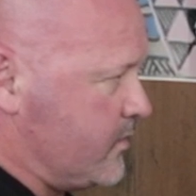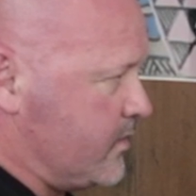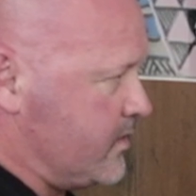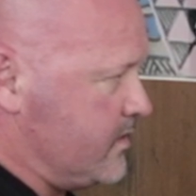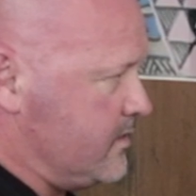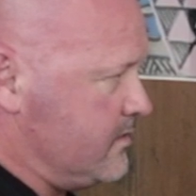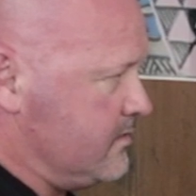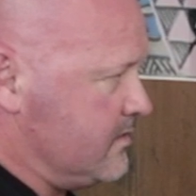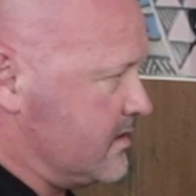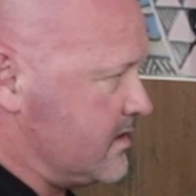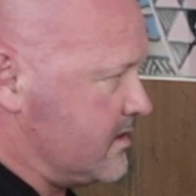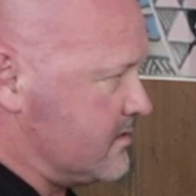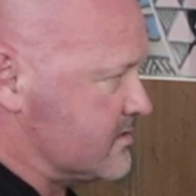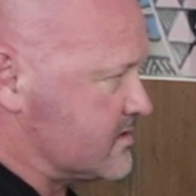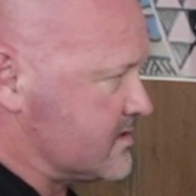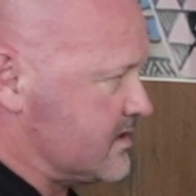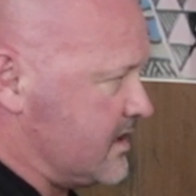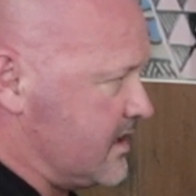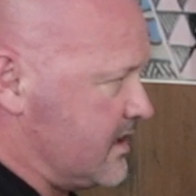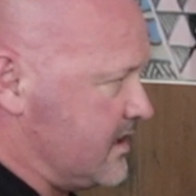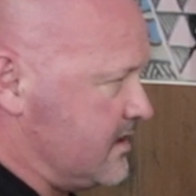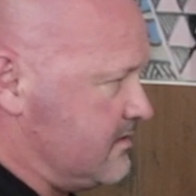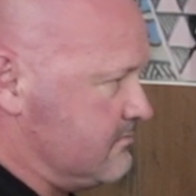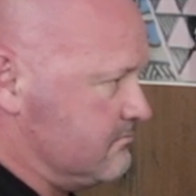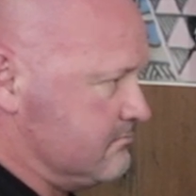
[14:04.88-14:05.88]
for you. And I'll
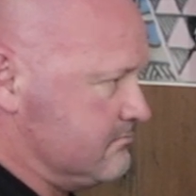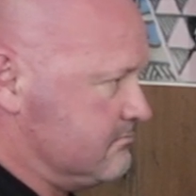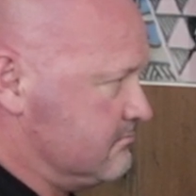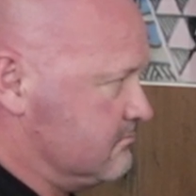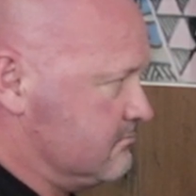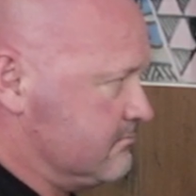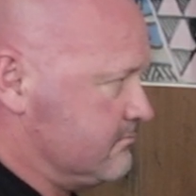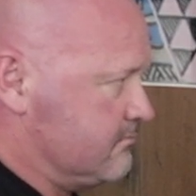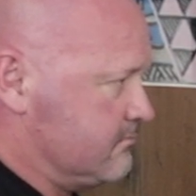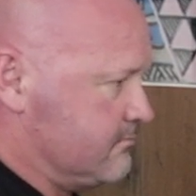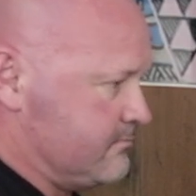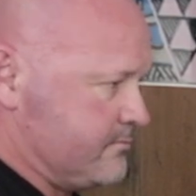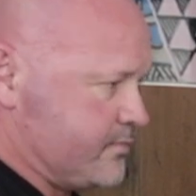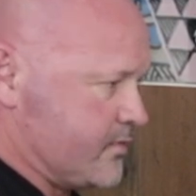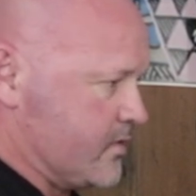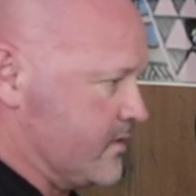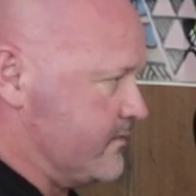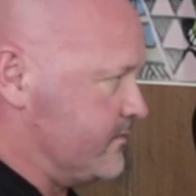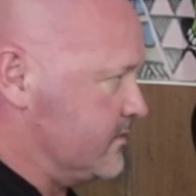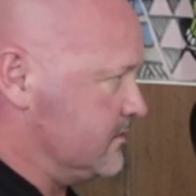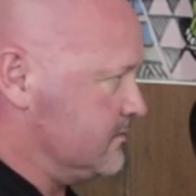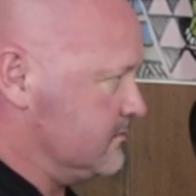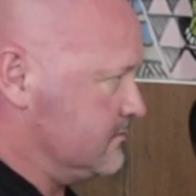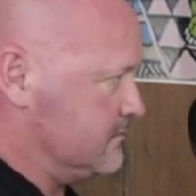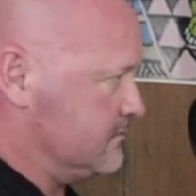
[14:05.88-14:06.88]
say,
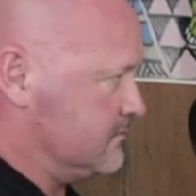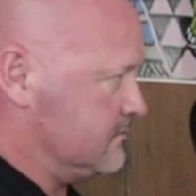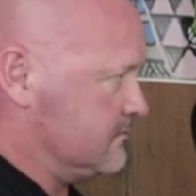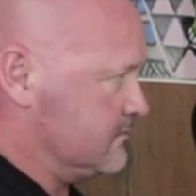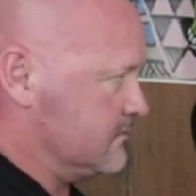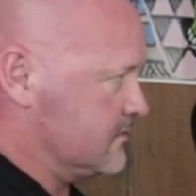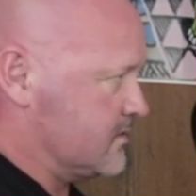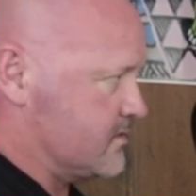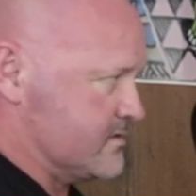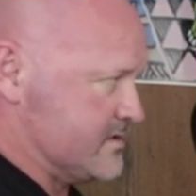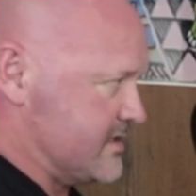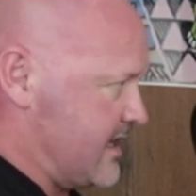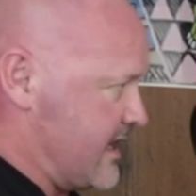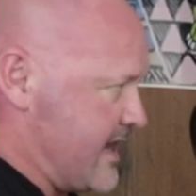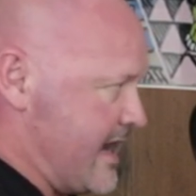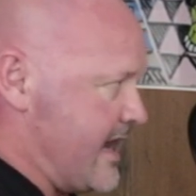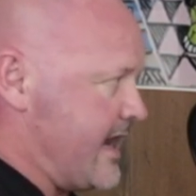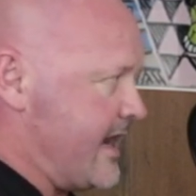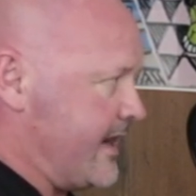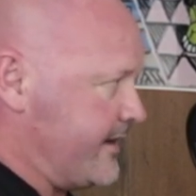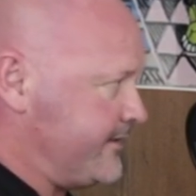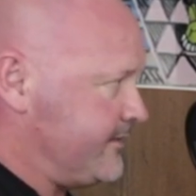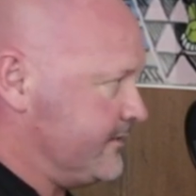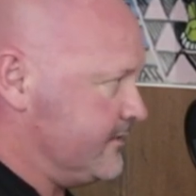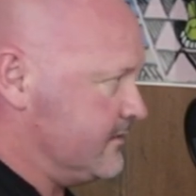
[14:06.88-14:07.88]
prove it, because they
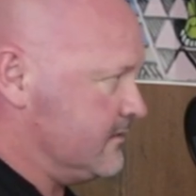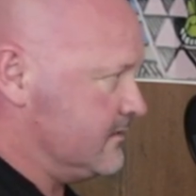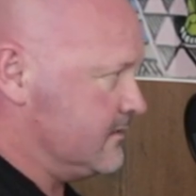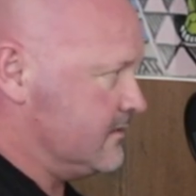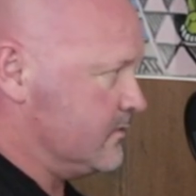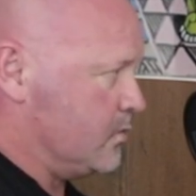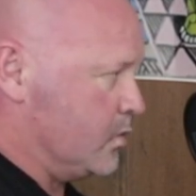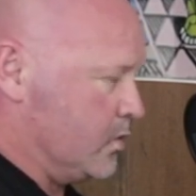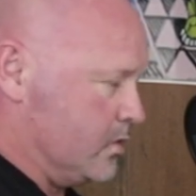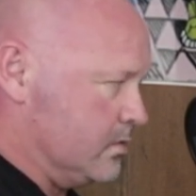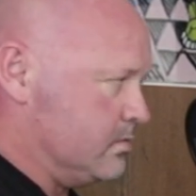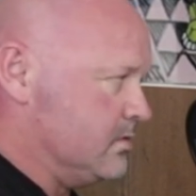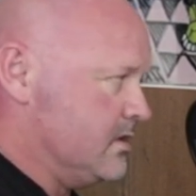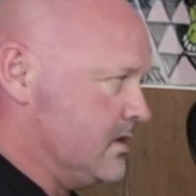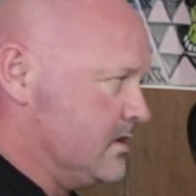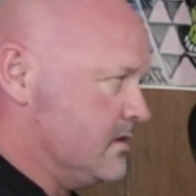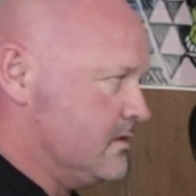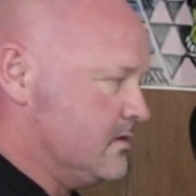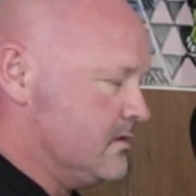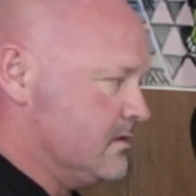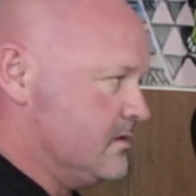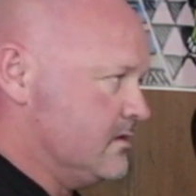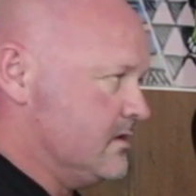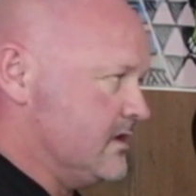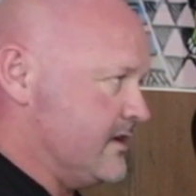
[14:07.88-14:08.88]
aren't. Well,
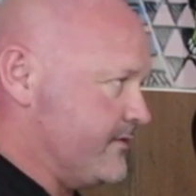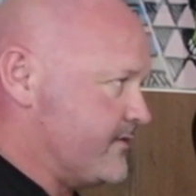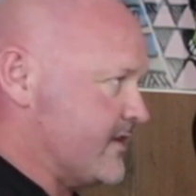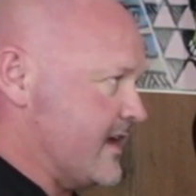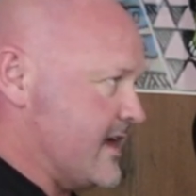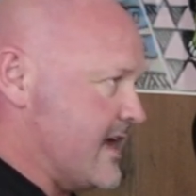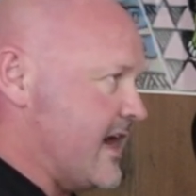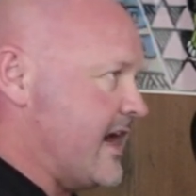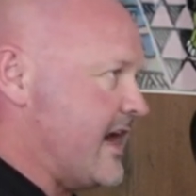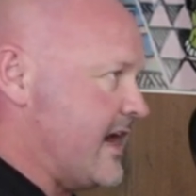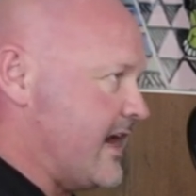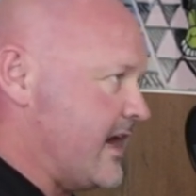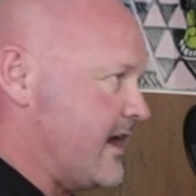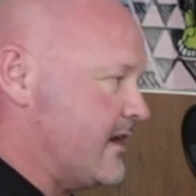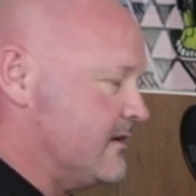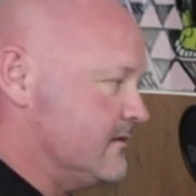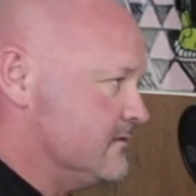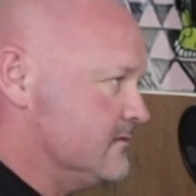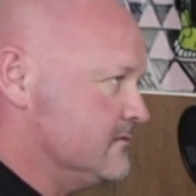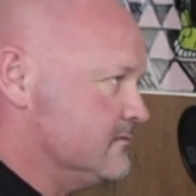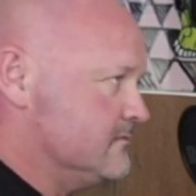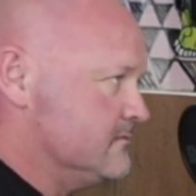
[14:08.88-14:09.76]
if they are,